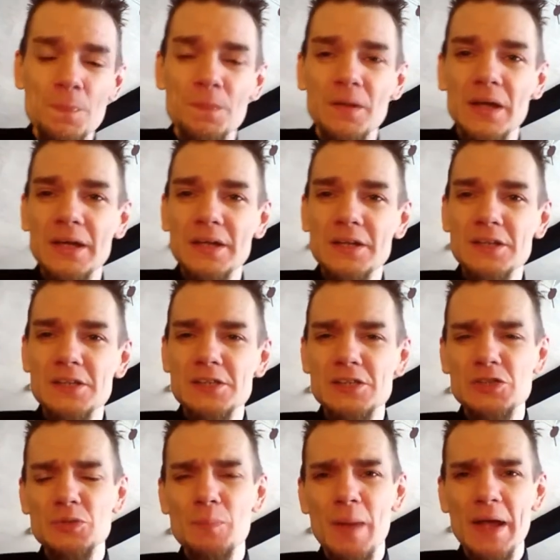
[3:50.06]

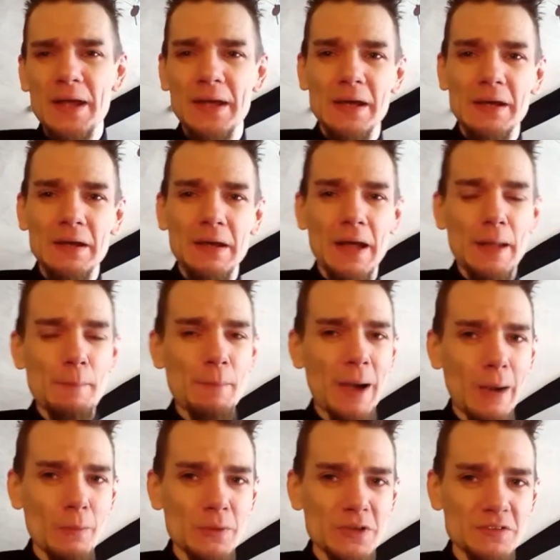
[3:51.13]
into making a
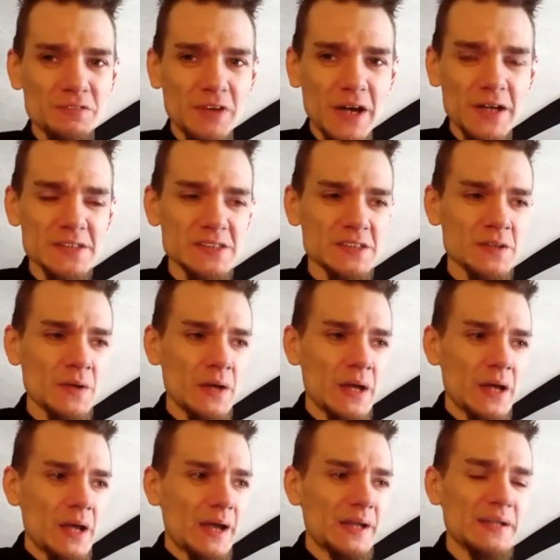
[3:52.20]
power device,
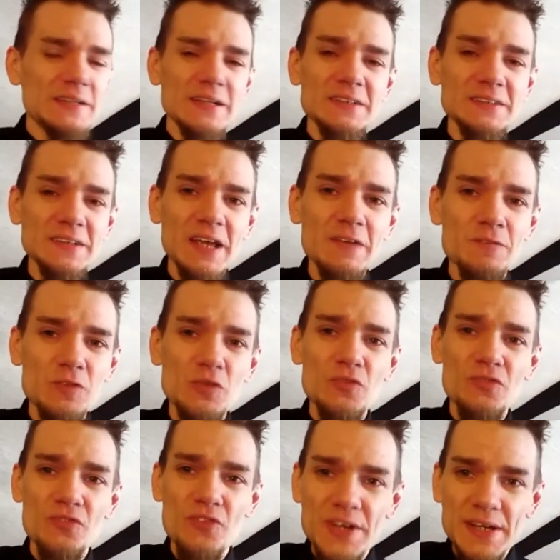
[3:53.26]
and it doesn't give you
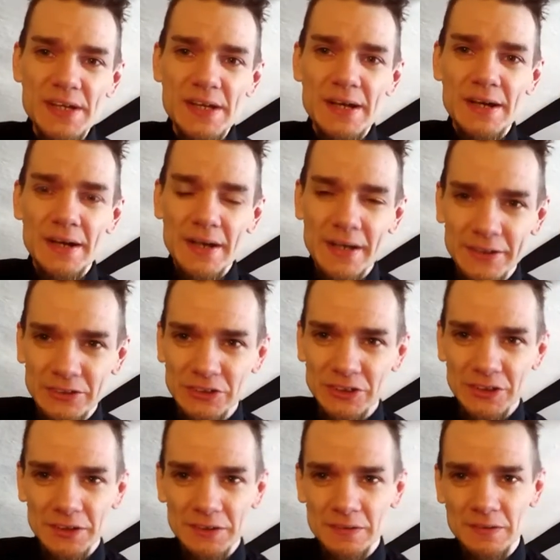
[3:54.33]
free
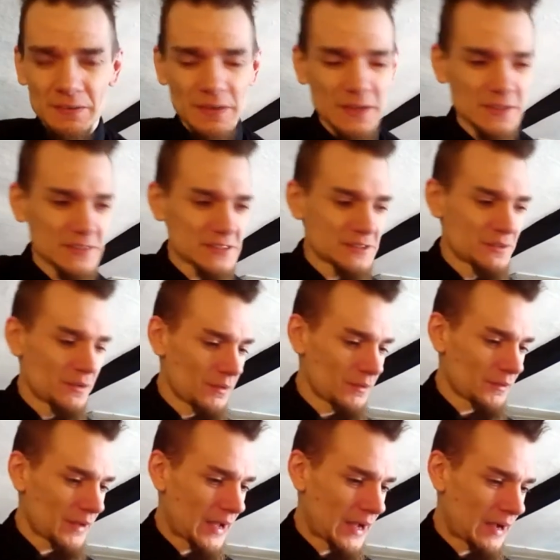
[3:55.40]
energy. It's not
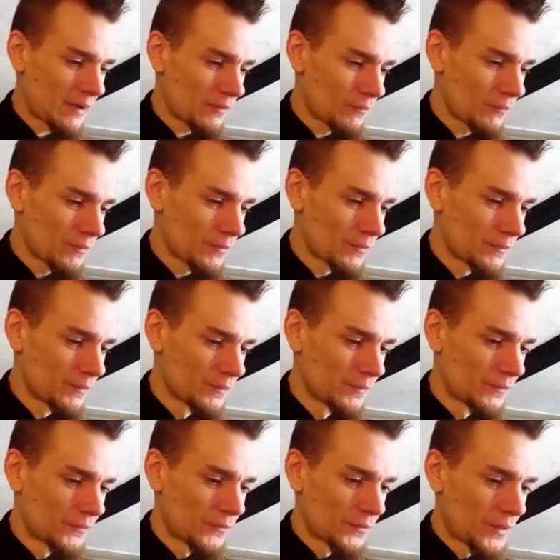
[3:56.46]
how...
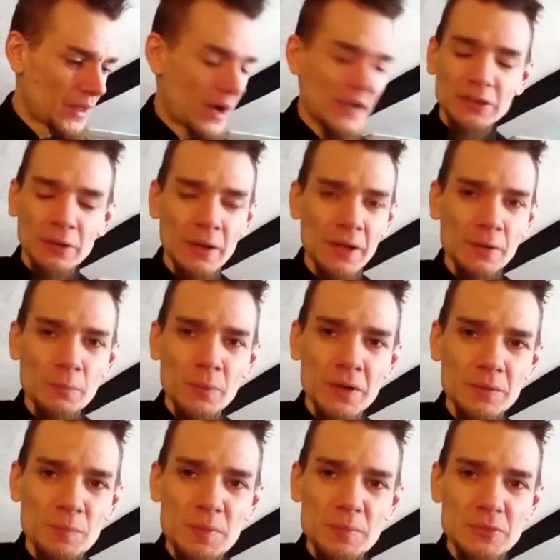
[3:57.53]
I don't like the word
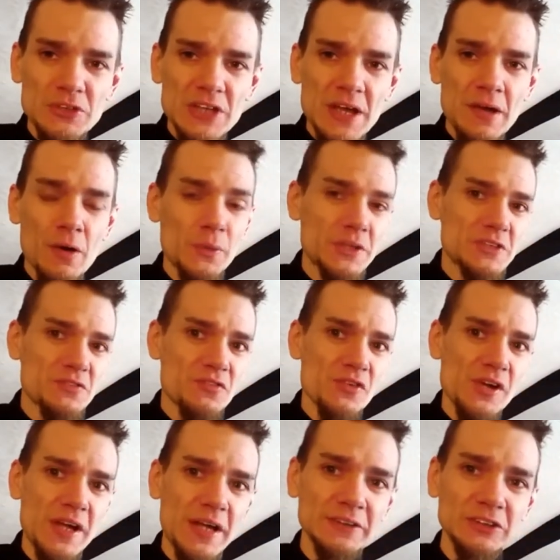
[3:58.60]
when people say, oh, it's
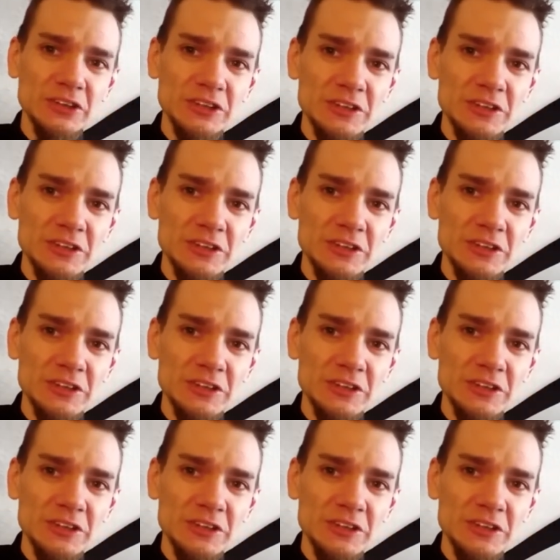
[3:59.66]
free energy